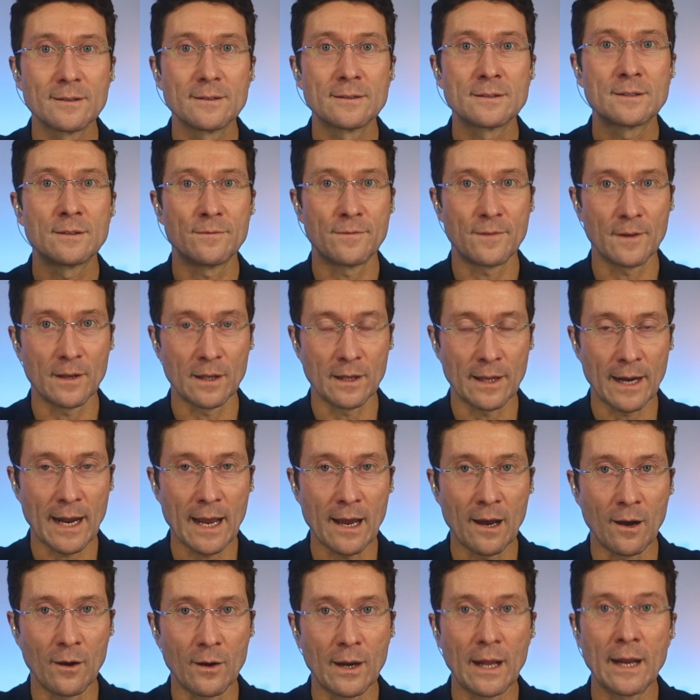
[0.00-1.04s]
to fill it
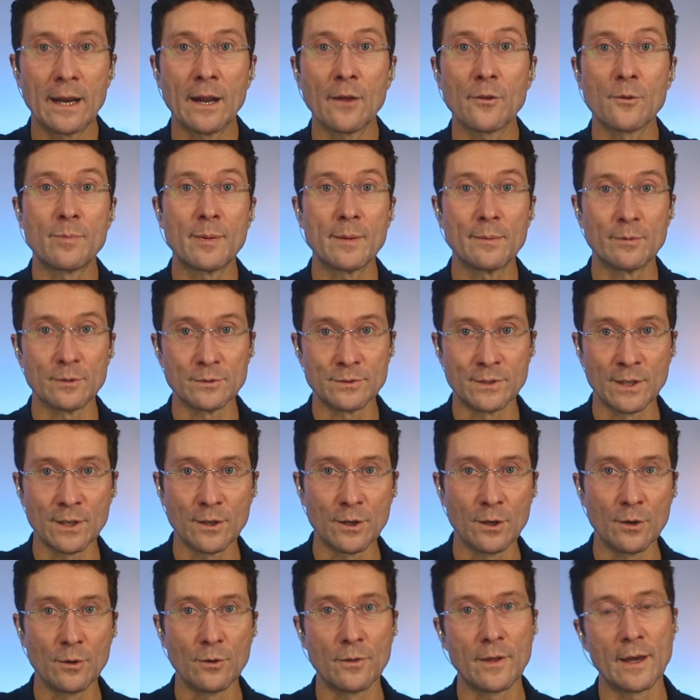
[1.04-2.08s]
out and other people
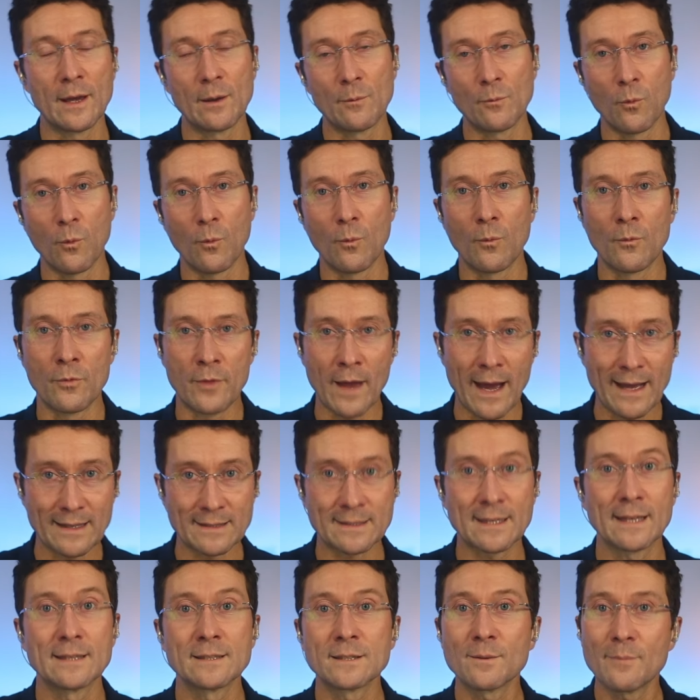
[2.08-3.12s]
do, then that
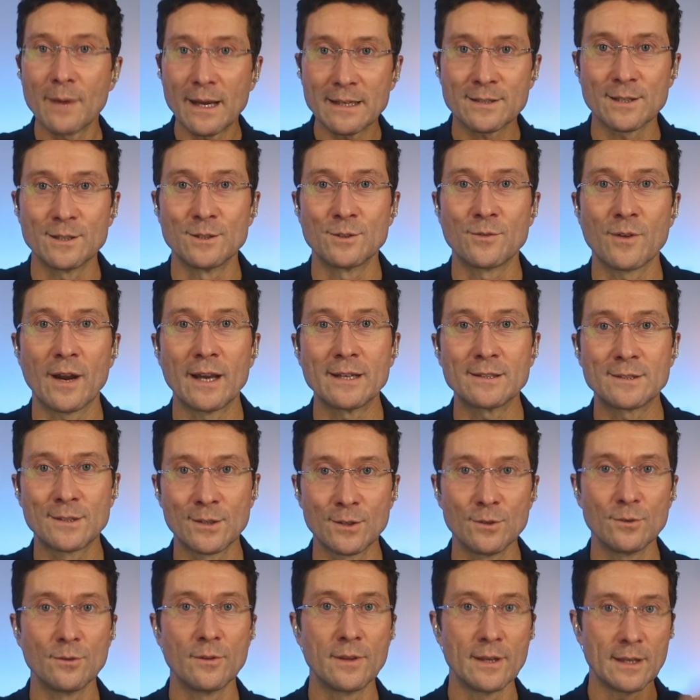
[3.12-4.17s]
sends a message, right,
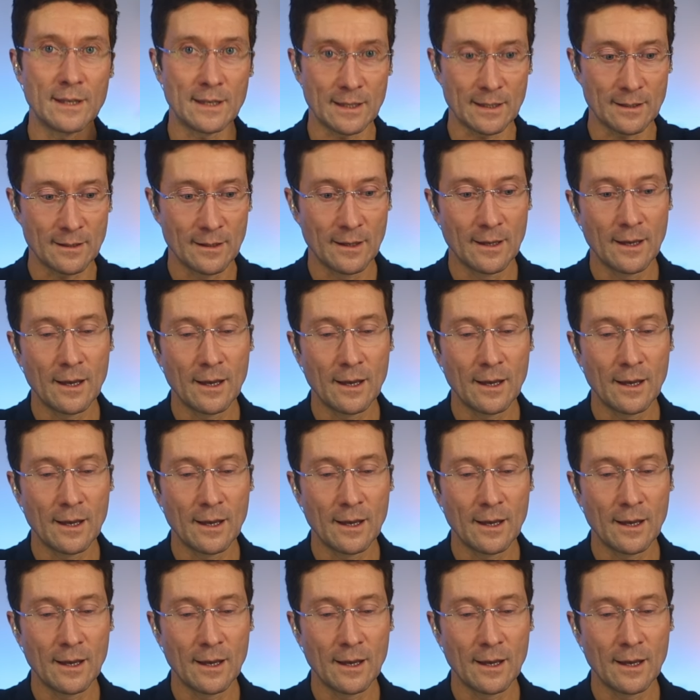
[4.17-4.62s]
to the